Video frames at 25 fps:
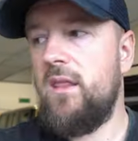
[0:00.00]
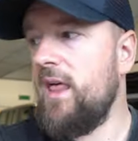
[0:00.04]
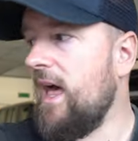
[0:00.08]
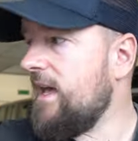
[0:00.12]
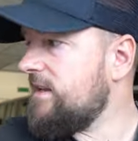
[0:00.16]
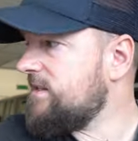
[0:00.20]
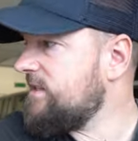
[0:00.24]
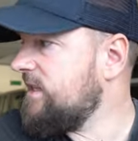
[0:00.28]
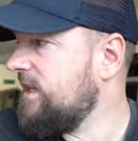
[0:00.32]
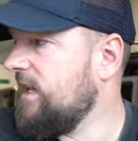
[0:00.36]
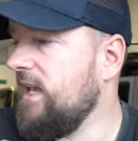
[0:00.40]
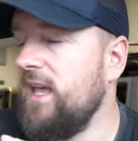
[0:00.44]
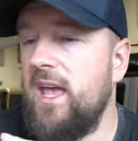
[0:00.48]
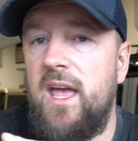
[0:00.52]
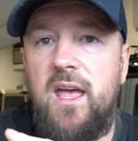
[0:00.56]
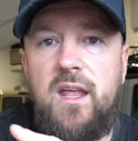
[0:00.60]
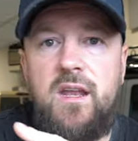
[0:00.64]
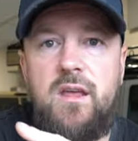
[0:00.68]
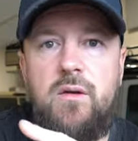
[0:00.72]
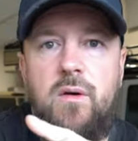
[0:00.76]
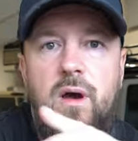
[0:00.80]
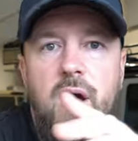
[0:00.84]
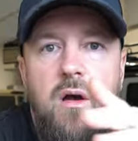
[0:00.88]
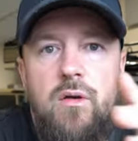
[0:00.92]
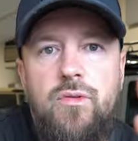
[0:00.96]
That's the kit
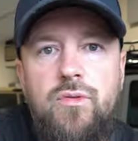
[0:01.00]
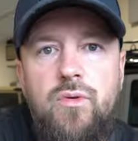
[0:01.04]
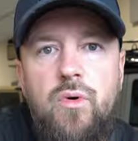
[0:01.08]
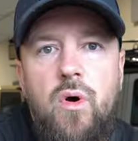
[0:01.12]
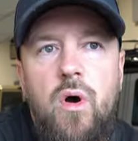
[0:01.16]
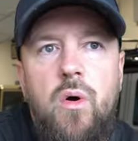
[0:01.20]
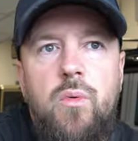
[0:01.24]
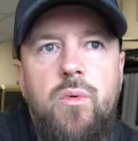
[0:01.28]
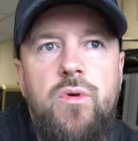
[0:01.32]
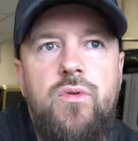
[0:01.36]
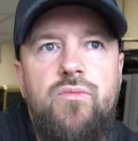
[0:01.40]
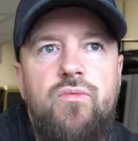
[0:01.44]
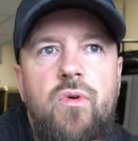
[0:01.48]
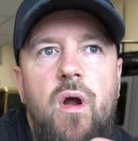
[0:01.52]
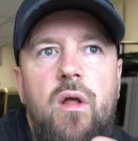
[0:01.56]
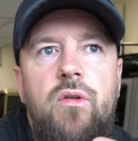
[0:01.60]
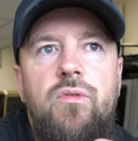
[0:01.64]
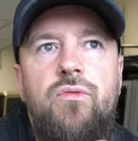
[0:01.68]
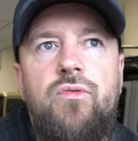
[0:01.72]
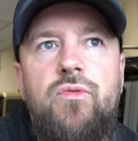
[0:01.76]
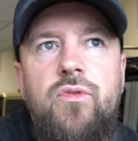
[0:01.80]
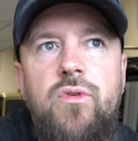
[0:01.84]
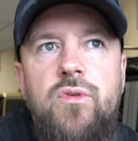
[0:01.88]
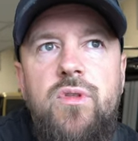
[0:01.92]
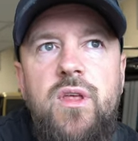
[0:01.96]
anyway. I thought I would
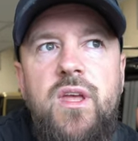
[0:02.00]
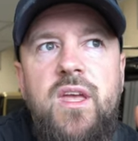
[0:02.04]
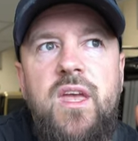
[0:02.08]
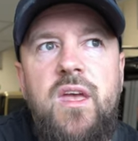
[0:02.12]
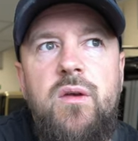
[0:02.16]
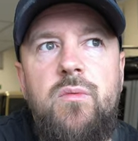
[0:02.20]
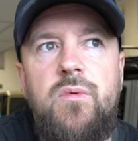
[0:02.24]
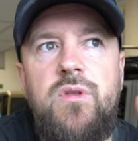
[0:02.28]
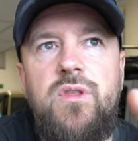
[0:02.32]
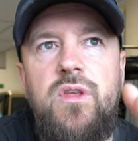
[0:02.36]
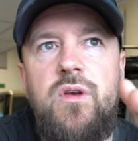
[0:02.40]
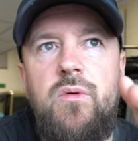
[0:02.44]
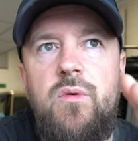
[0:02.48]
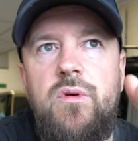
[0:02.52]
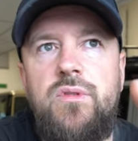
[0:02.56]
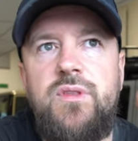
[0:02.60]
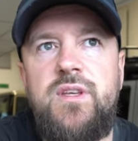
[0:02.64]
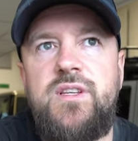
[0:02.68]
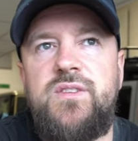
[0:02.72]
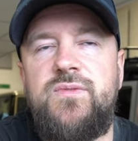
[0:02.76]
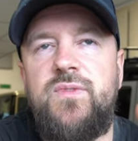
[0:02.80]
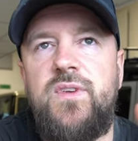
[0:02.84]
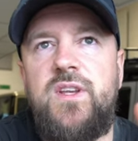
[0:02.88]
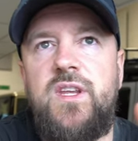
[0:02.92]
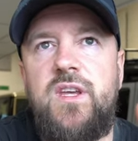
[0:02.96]
run through the kit with you on
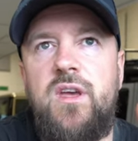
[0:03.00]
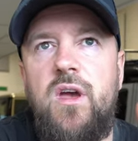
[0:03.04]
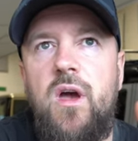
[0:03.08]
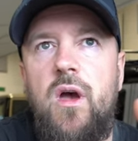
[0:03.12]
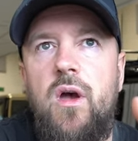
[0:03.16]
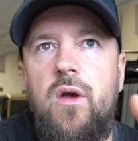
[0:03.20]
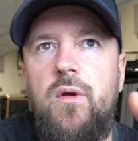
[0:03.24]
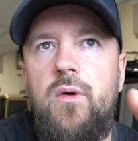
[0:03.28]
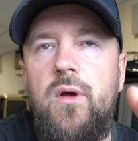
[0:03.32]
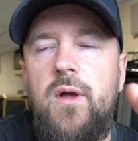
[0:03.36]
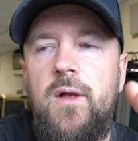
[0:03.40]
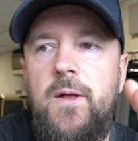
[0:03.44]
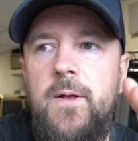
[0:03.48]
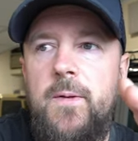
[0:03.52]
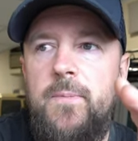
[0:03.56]
this video.